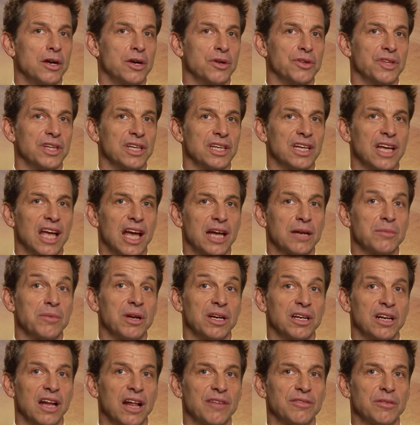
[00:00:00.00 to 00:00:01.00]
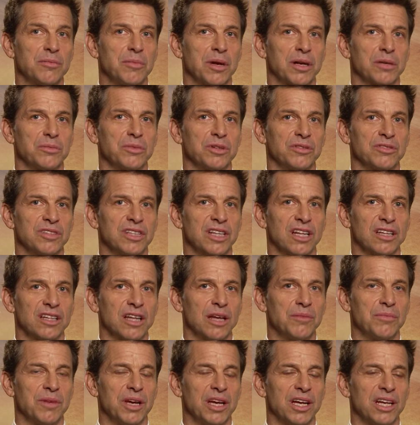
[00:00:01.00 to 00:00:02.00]
you know, the animated Heavy Metal movie that
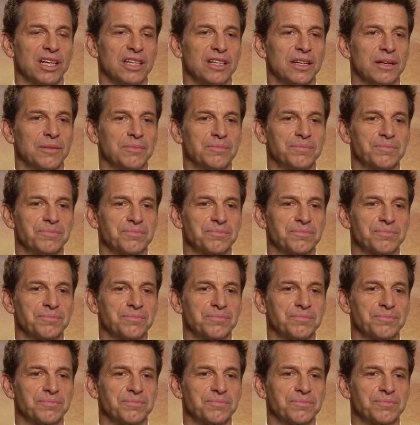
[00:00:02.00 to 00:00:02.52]
they made,